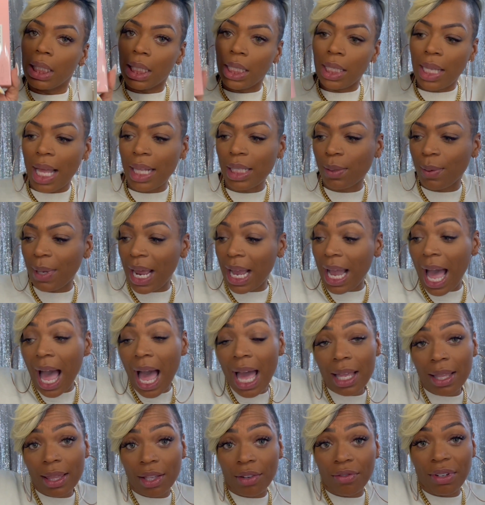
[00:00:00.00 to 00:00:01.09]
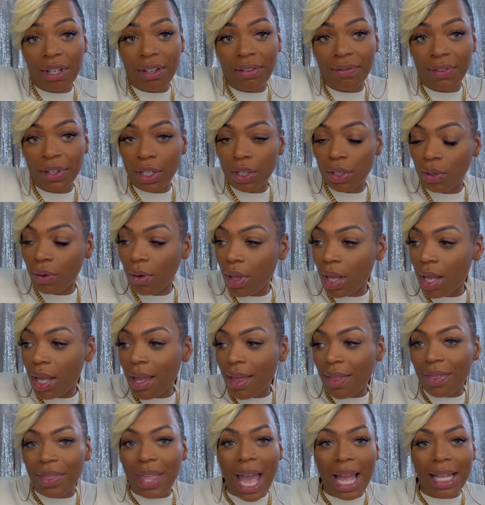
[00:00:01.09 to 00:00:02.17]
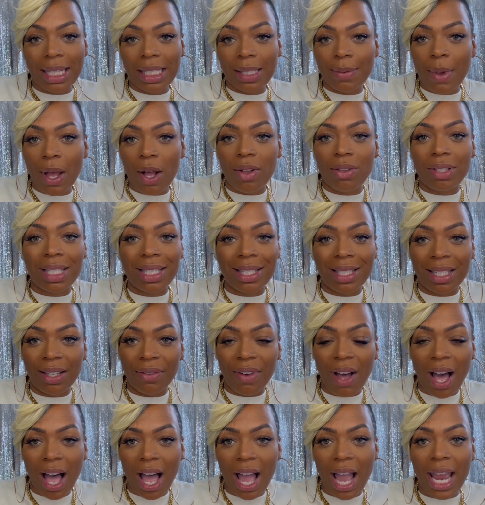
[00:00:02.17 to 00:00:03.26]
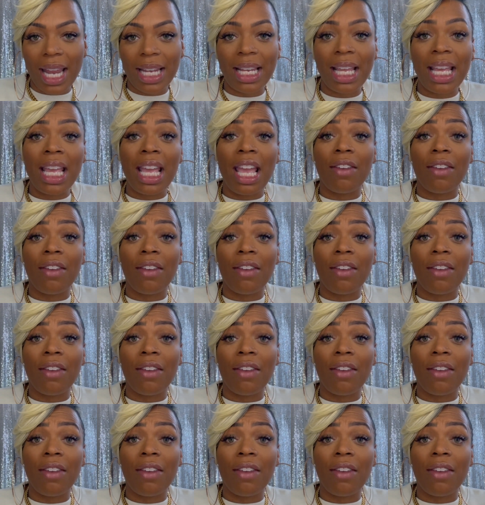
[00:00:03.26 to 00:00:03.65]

that's what I got, the refill. That smells divine.